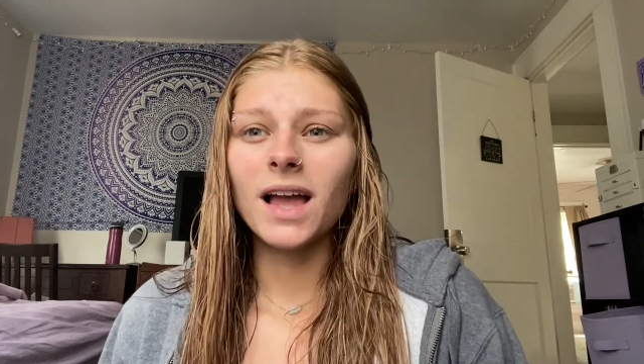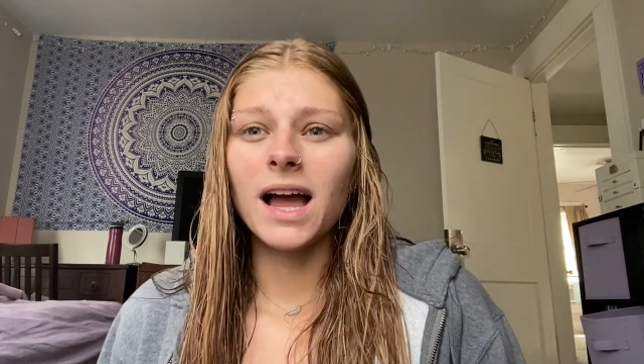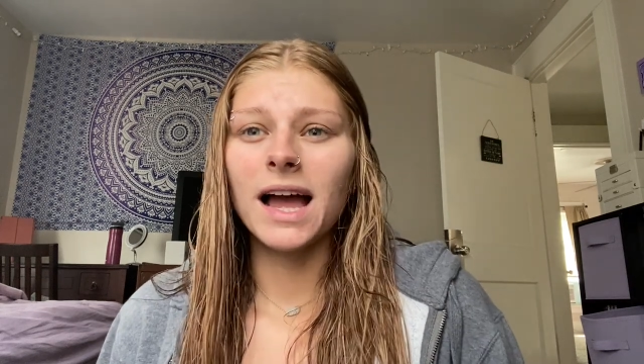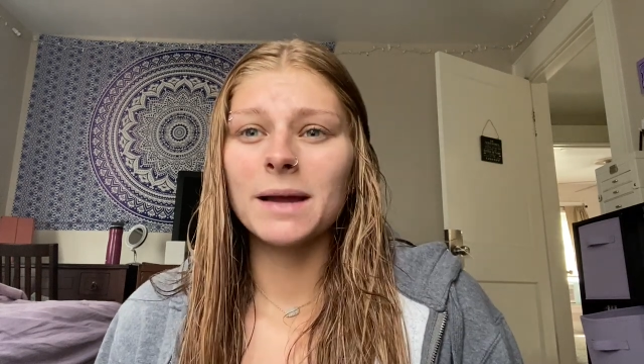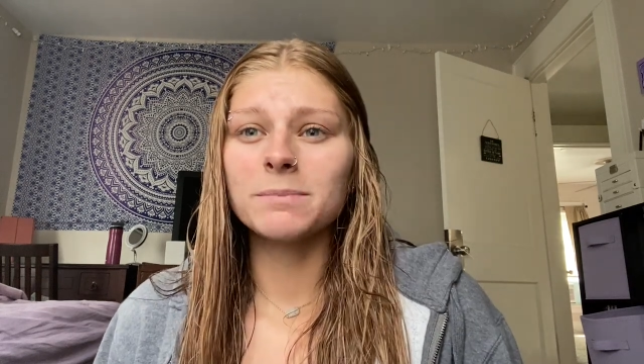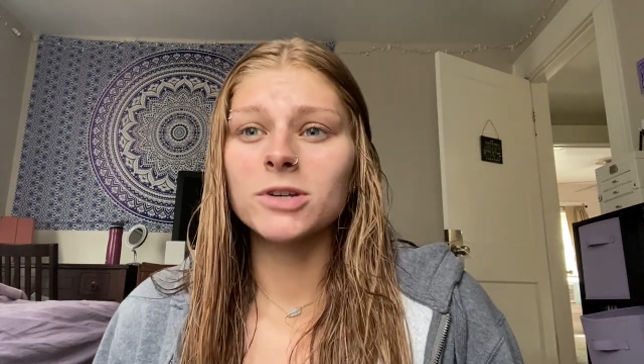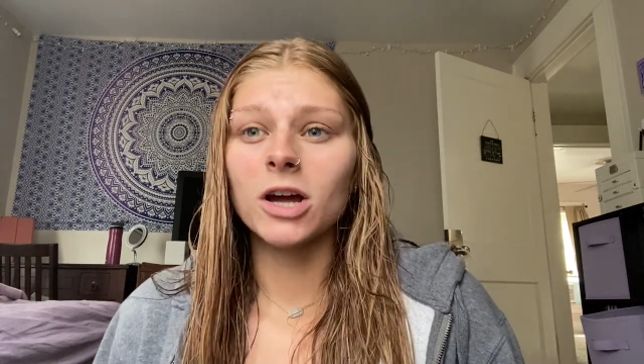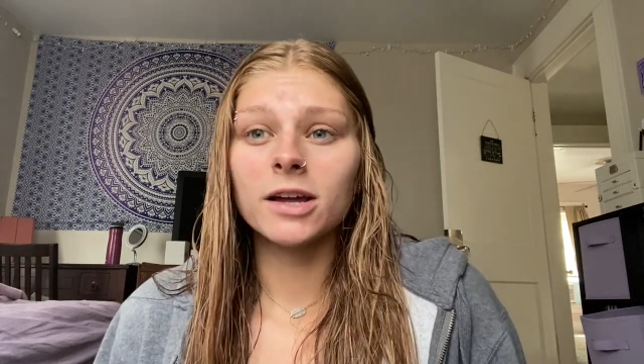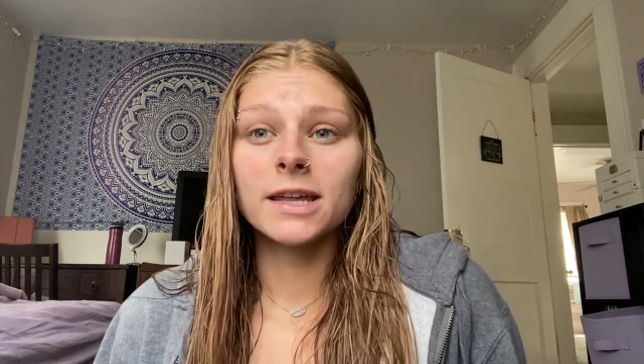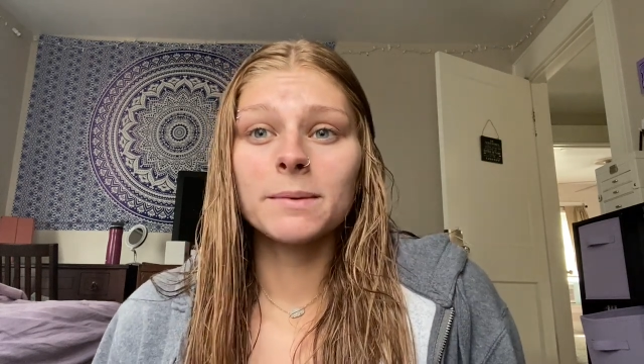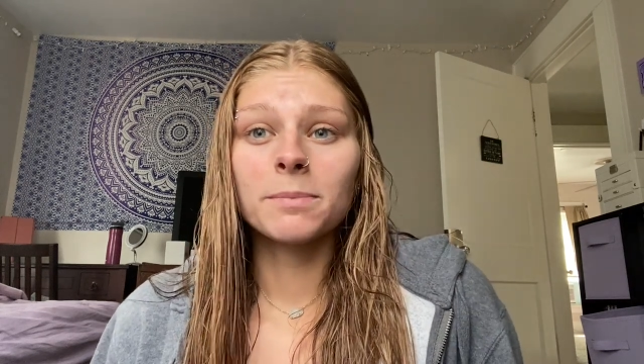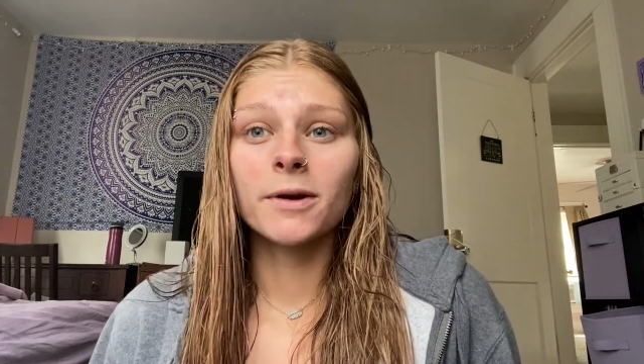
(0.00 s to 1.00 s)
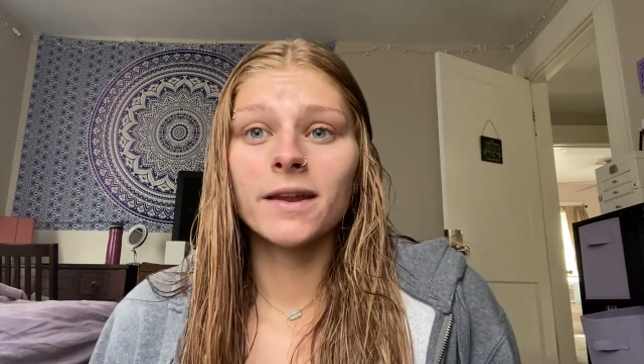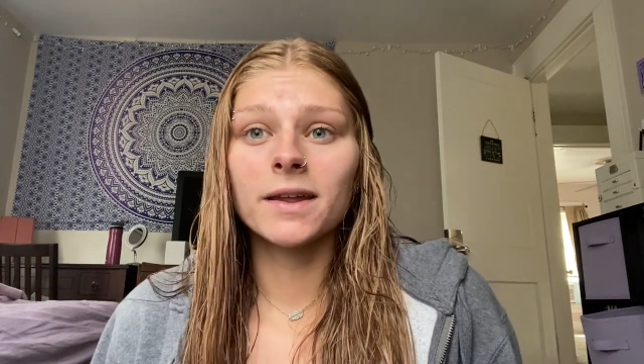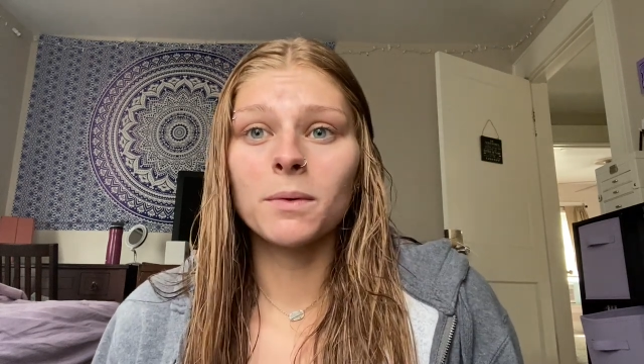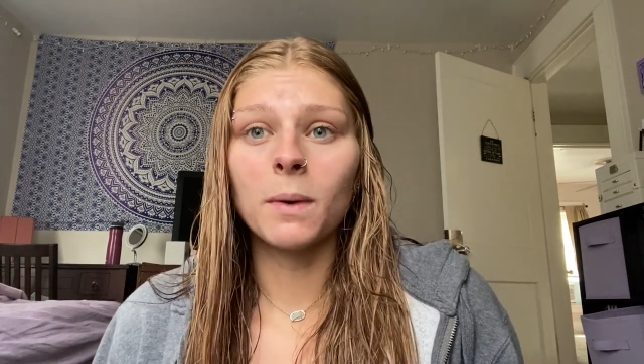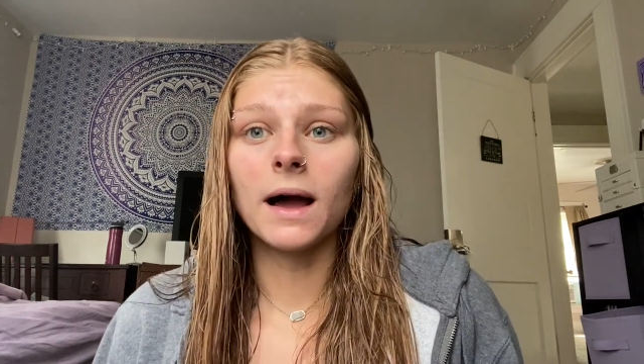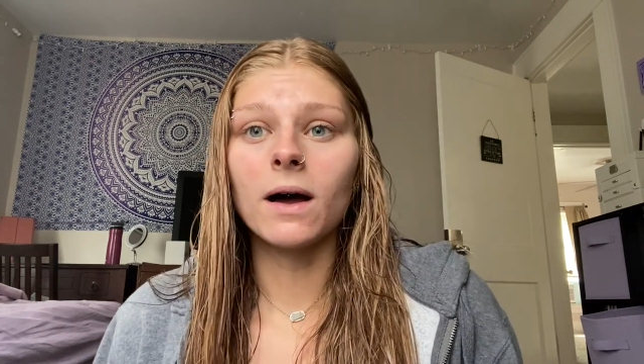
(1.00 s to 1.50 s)
I'm talking
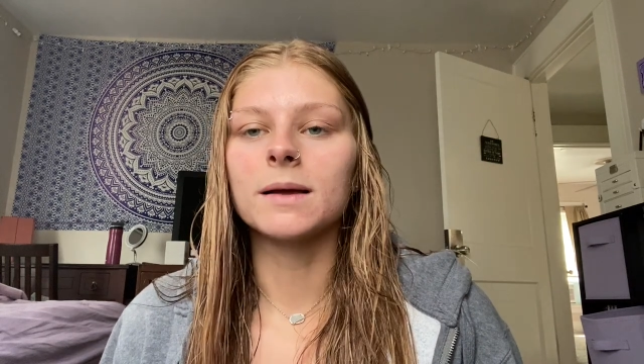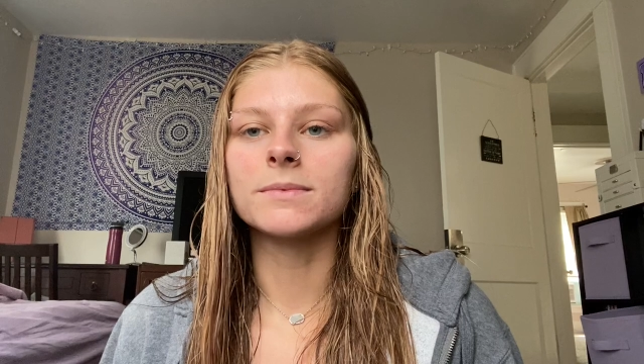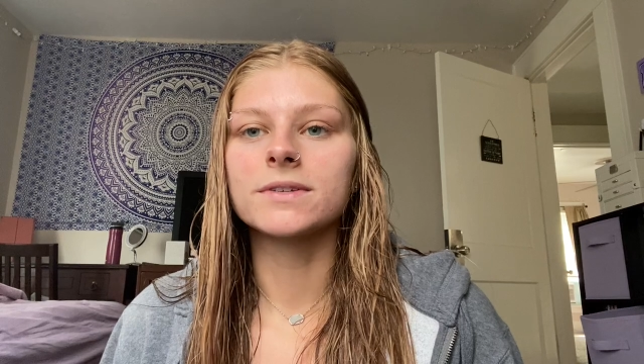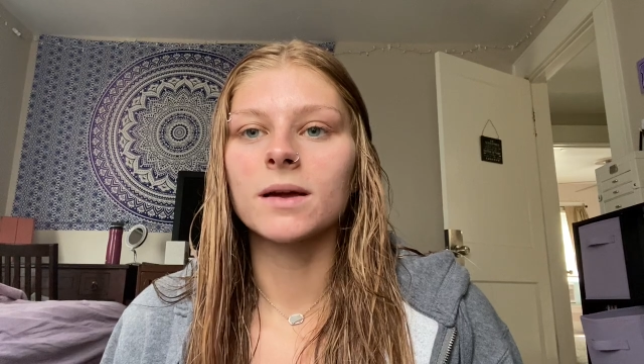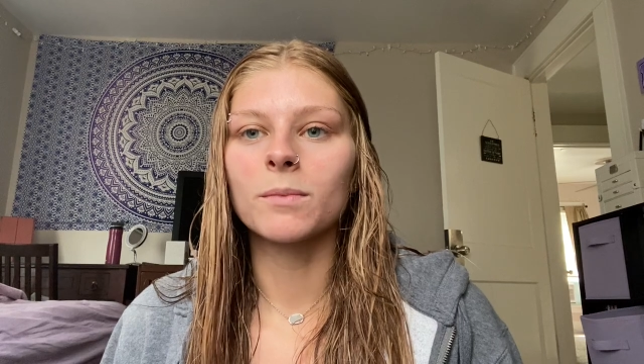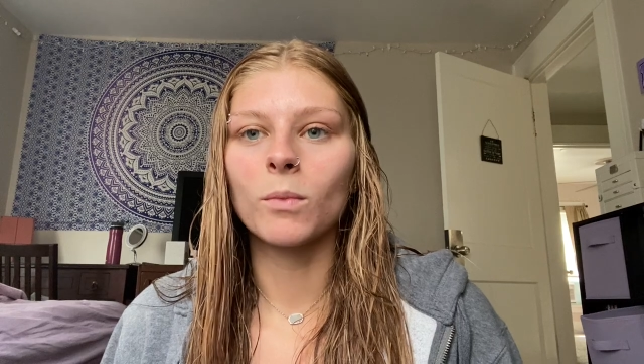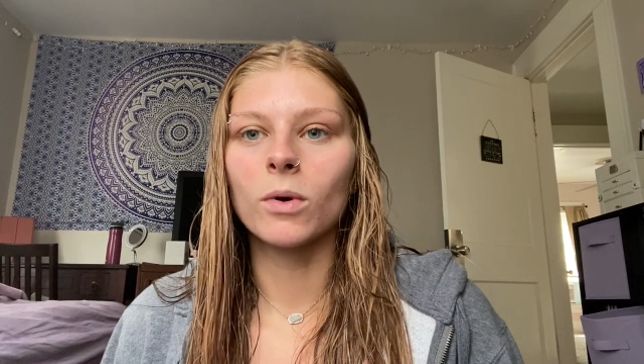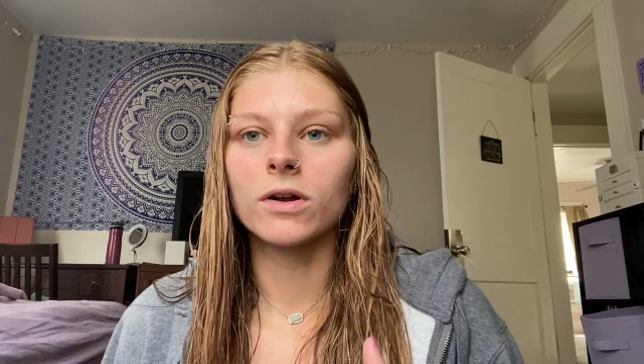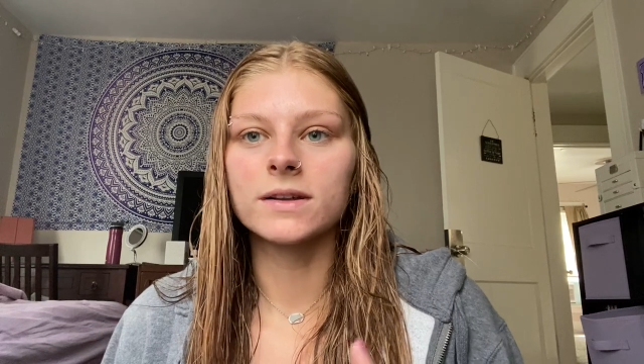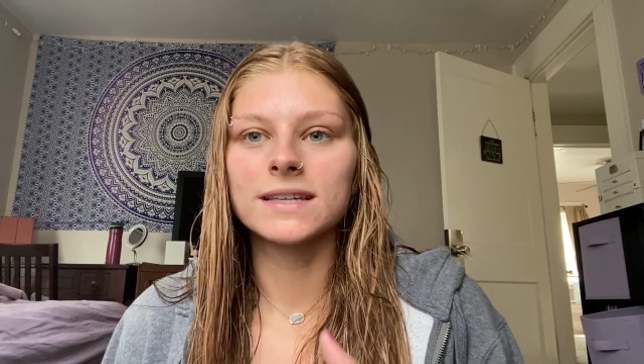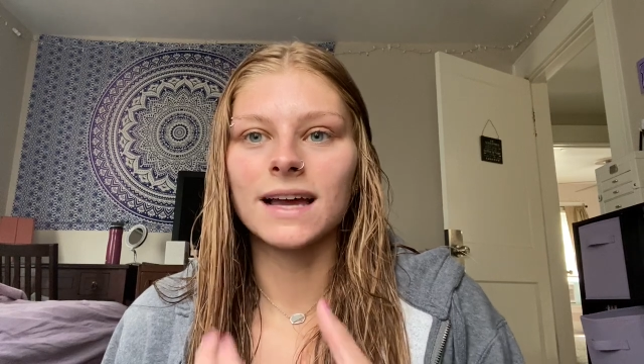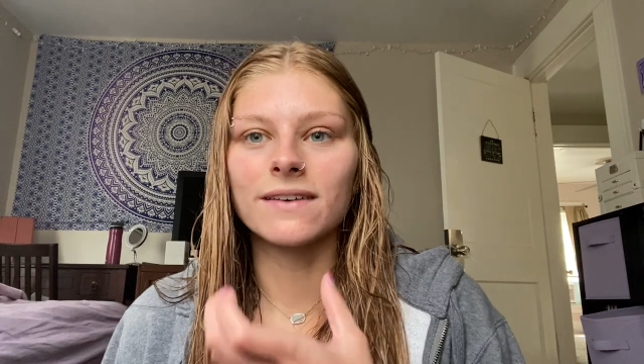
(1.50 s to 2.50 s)
pretty well. Some words,